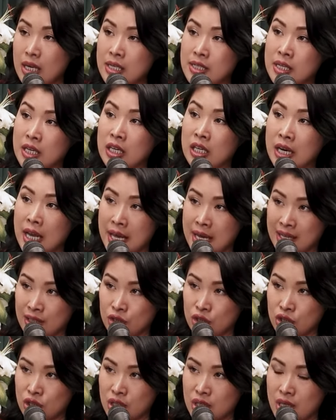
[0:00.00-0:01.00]
It's her
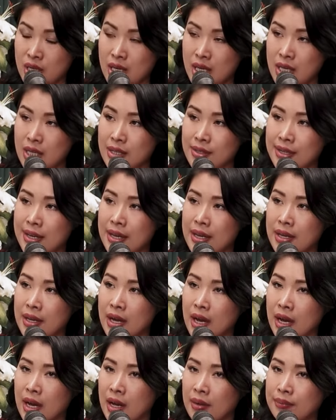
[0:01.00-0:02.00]
age. They
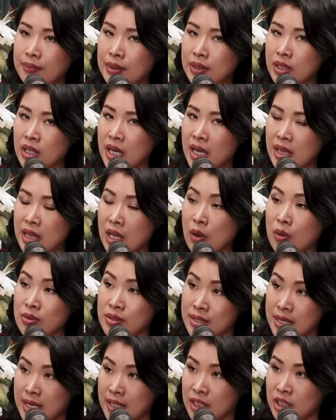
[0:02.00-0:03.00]
knows
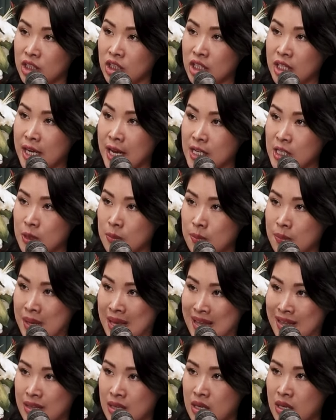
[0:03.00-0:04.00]
that she has
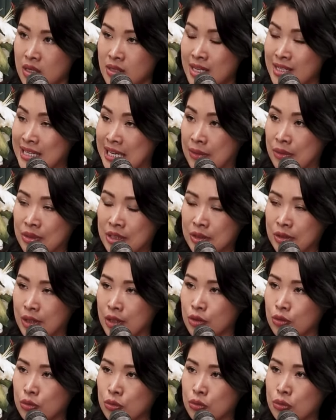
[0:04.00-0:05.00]
been the secretary
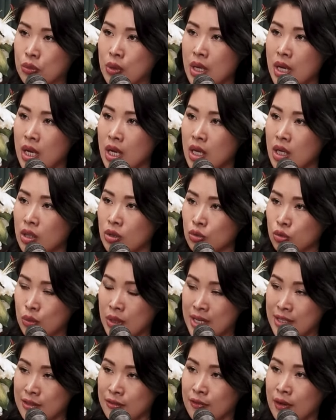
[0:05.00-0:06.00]
to
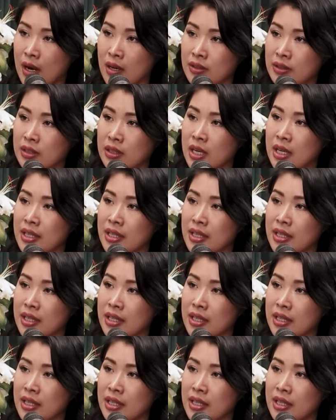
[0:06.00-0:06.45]
his father